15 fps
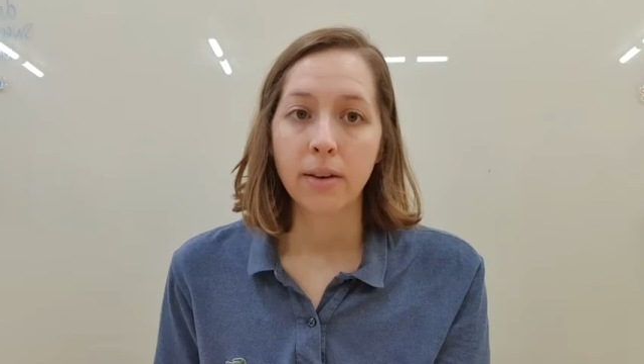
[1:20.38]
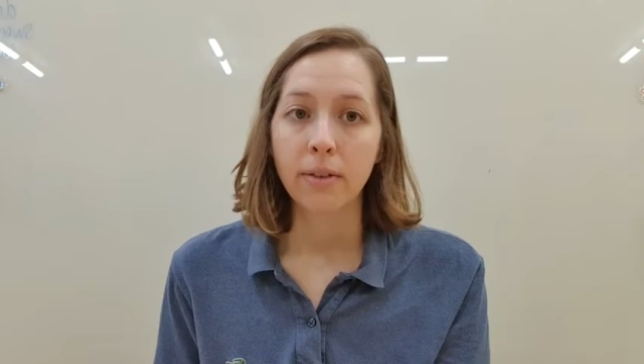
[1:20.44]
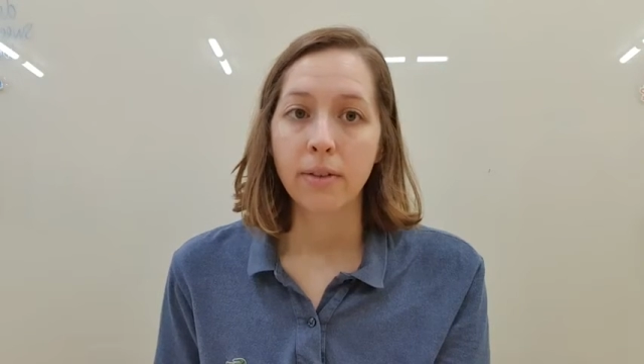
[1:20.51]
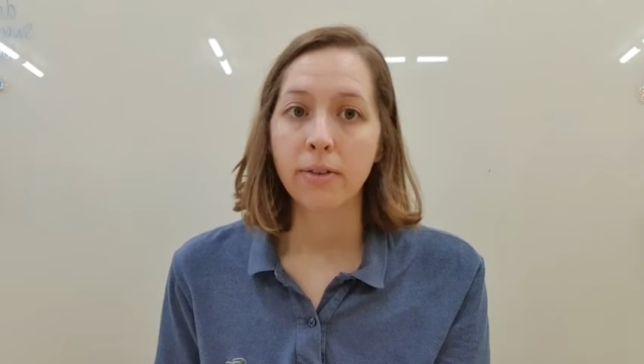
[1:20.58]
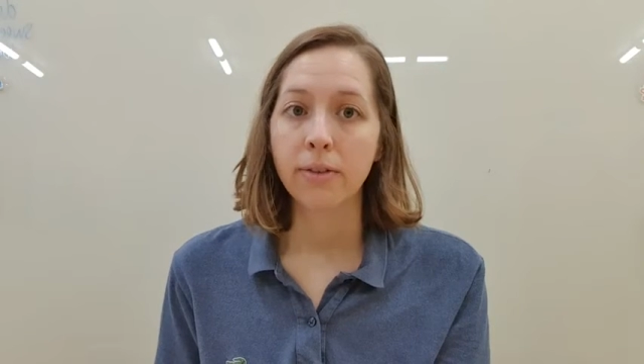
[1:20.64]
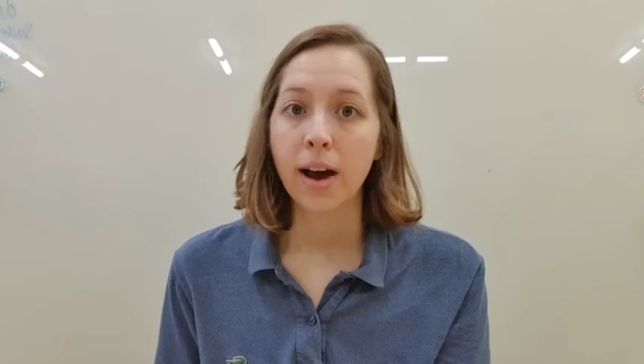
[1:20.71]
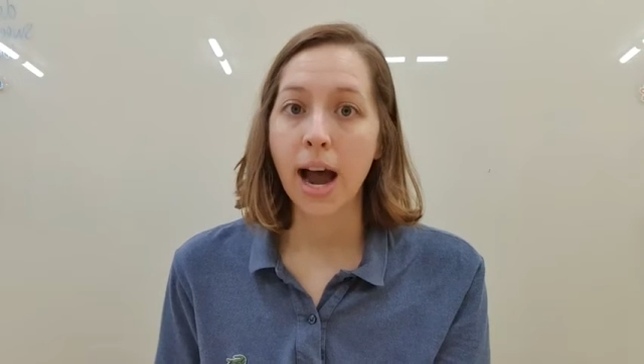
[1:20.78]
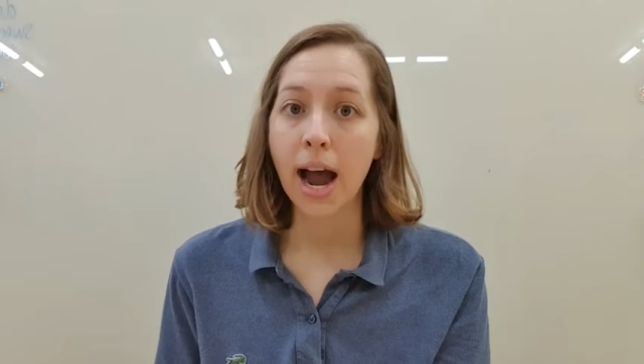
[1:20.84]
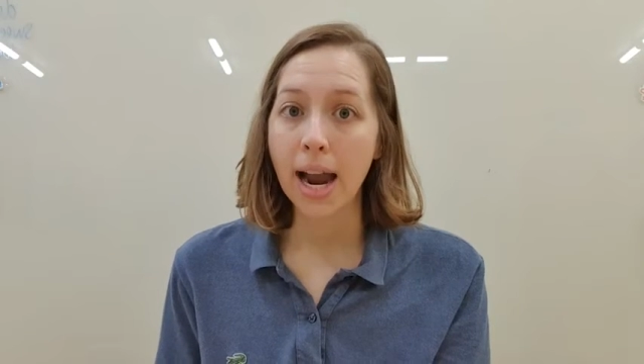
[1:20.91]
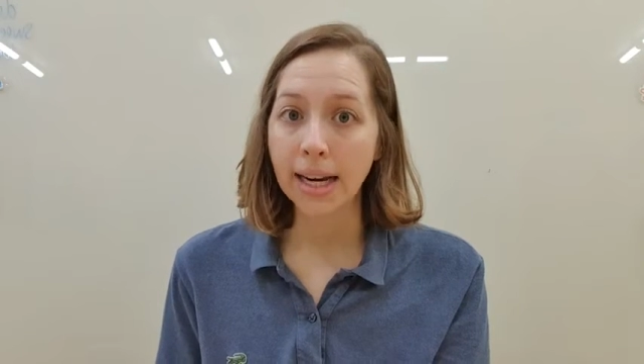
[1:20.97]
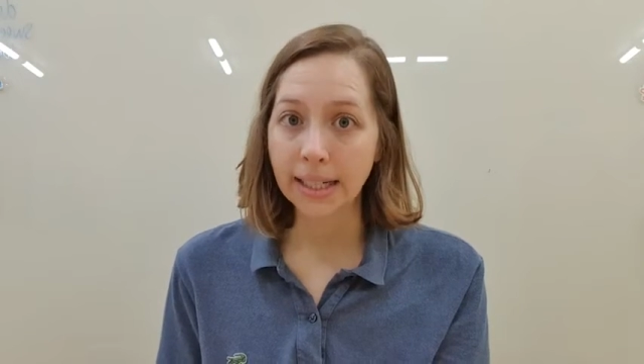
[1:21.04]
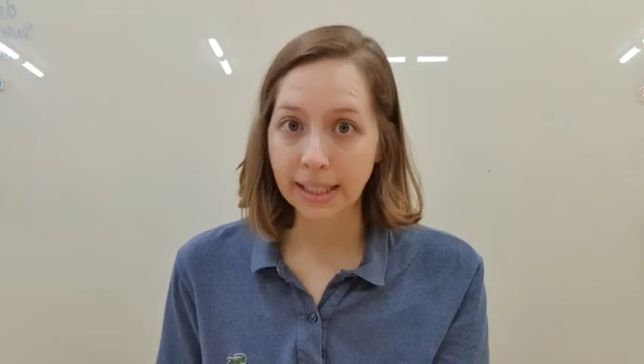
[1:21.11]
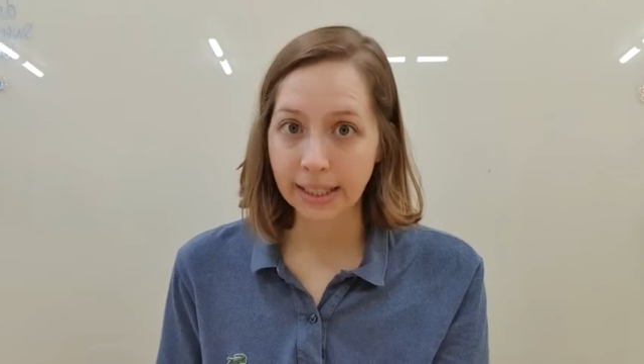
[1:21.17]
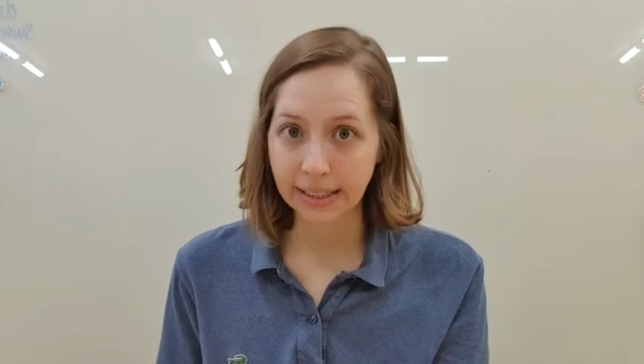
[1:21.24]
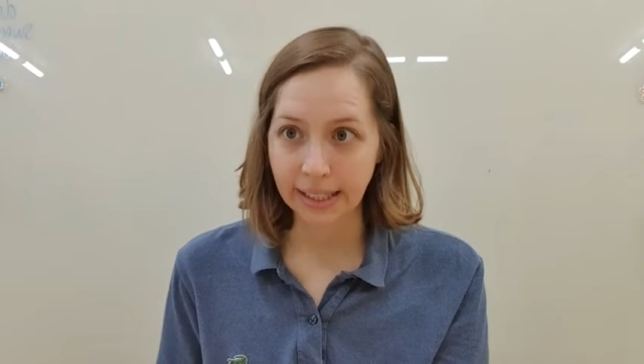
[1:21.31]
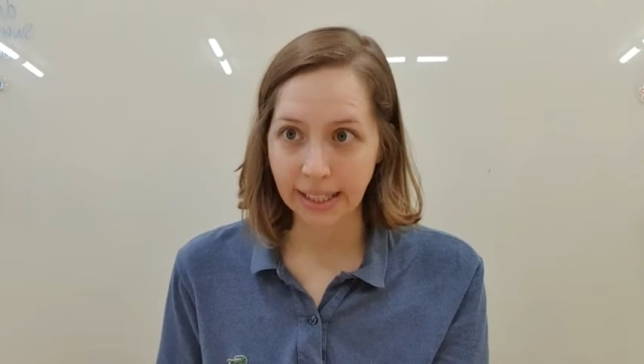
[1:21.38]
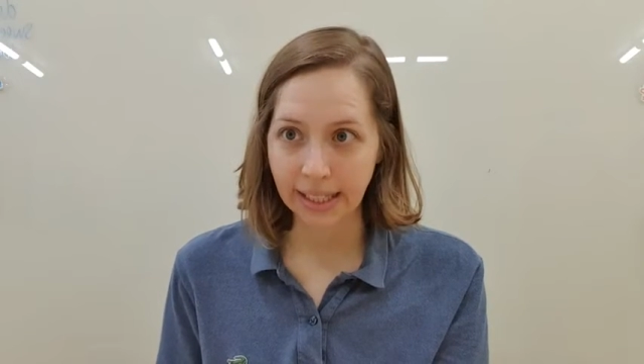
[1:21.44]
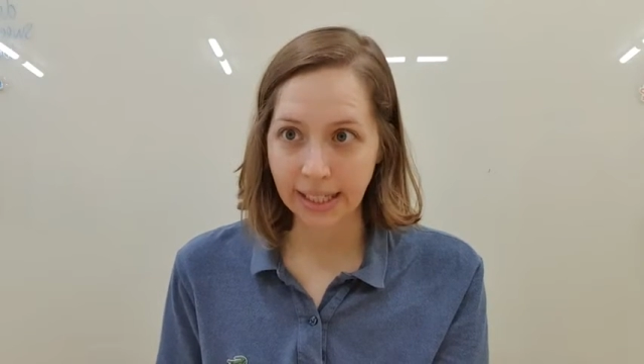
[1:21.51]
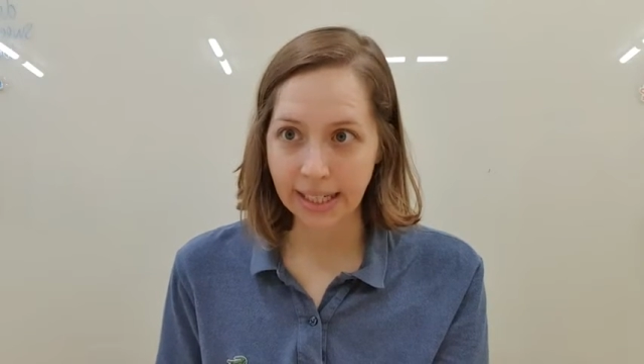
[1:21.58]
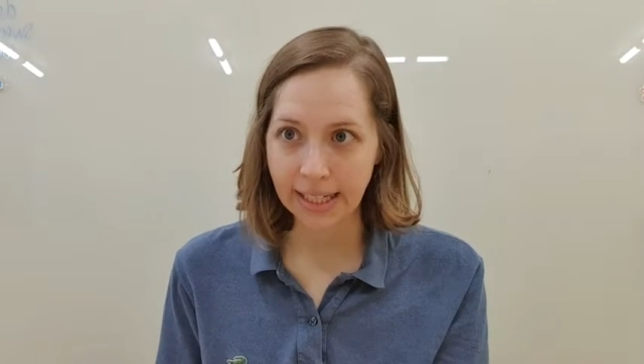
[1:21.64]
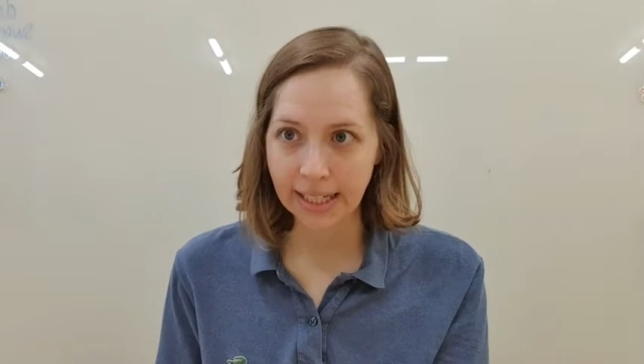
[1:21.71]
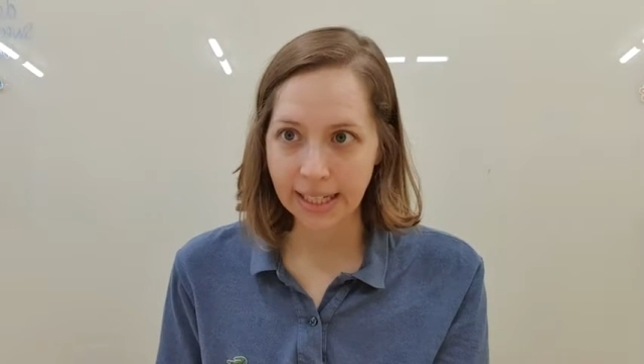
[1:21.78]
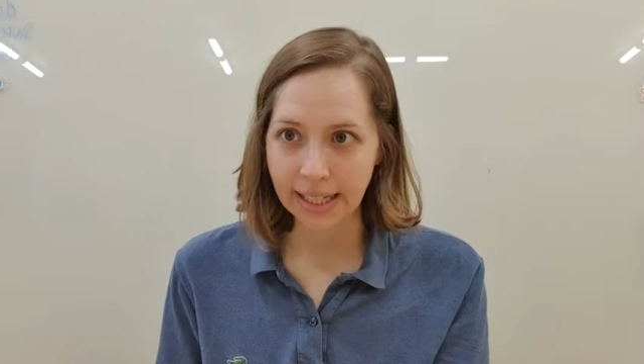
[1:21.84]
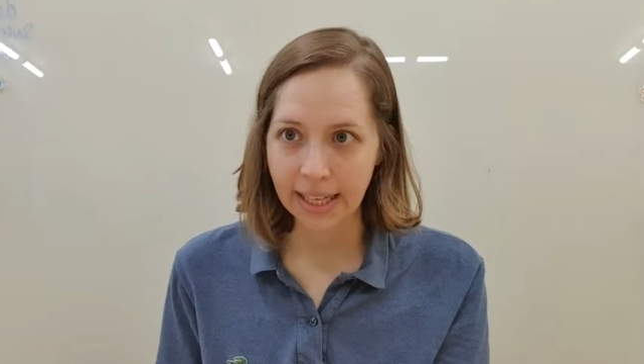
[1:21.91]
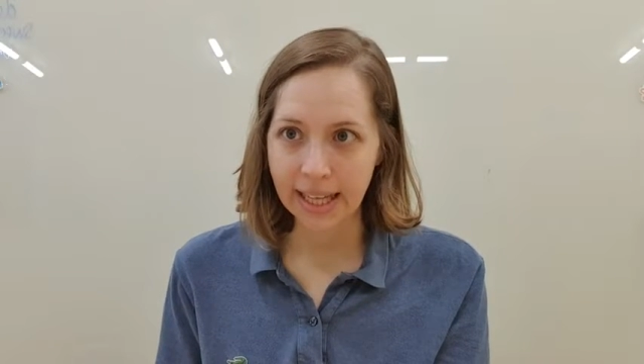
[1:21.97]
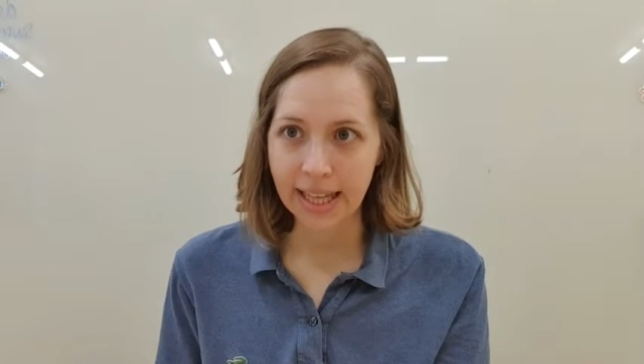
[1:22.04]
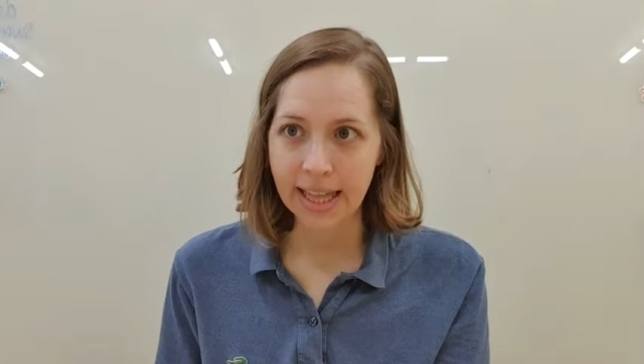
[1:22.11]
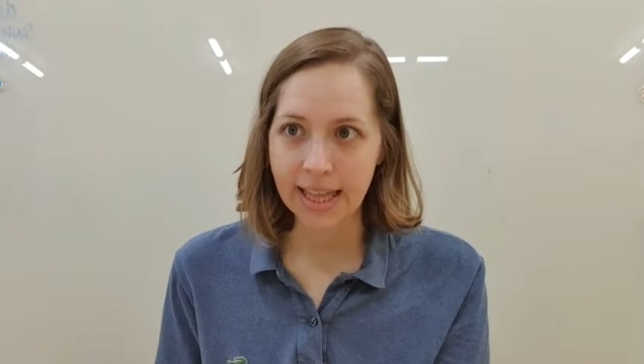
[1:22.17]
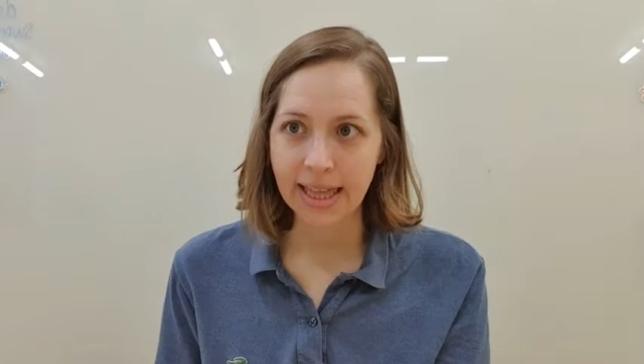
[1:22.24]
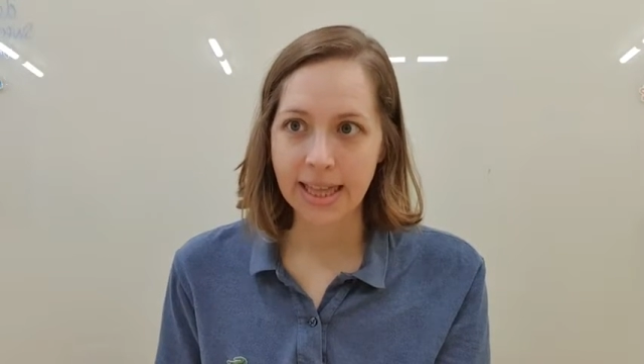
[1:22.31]
Finally,
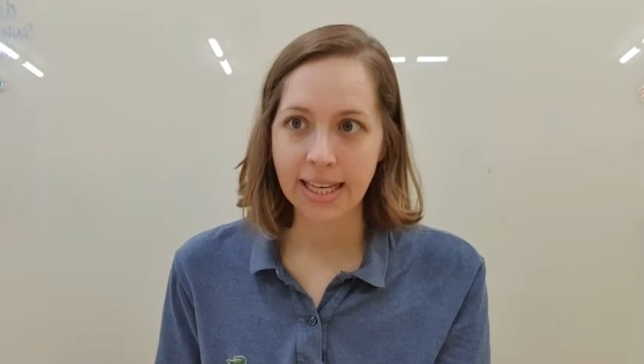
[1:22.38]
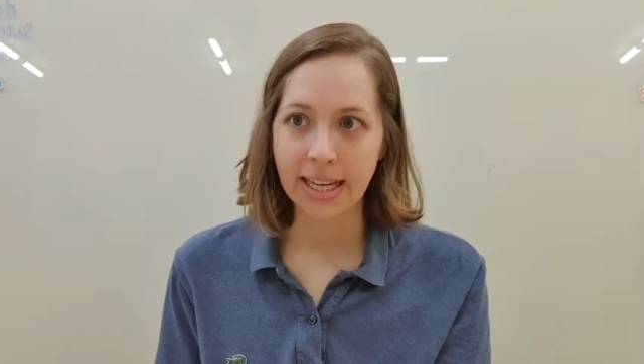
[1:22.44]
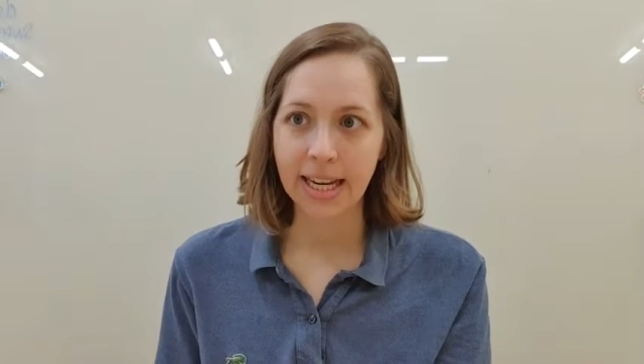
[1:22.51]
the